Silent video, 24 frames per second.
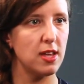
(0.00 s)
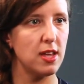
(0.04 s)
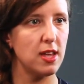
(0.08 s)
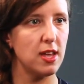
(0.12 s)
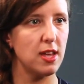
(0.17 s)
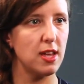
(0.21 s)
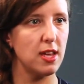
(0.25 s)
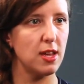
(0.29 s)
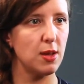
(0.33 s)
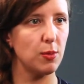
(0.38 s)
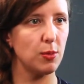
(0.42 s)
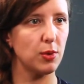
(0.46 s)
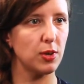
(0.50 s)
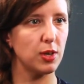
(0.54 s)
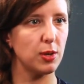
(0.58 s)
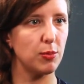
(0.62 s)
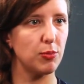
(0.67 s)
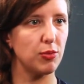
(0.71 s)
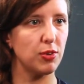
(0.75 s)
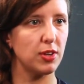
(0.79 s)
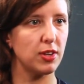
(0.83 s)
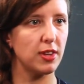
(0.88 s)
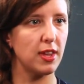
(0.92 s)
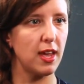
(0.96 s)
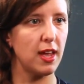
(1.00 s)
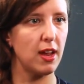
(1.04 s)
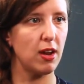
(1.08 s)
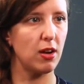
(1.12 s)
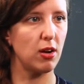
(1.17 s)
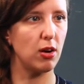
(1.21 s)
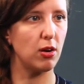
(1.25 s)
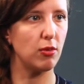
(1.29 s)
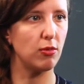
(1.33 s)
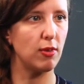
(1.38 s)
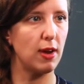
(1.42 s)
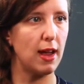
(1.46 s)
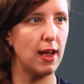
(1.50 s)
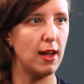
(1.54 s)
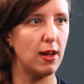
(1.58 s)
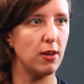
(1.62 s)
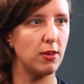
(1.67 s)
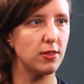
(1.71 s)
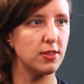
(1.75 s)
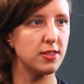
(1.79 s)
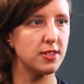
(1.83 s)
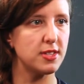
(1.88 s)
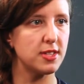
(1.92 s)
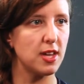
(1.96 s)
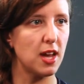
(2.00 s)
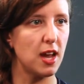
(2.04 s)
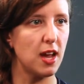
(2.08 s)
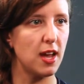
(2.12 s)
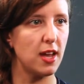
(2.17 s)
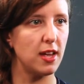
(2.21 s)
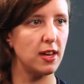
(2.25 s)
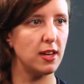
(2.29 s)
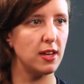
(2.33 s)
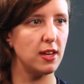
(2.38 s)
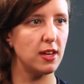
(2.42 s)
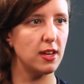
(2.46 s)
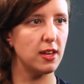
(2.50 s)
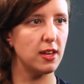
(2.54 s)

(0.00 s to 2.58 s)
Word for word: and we're going to bring the hair around the side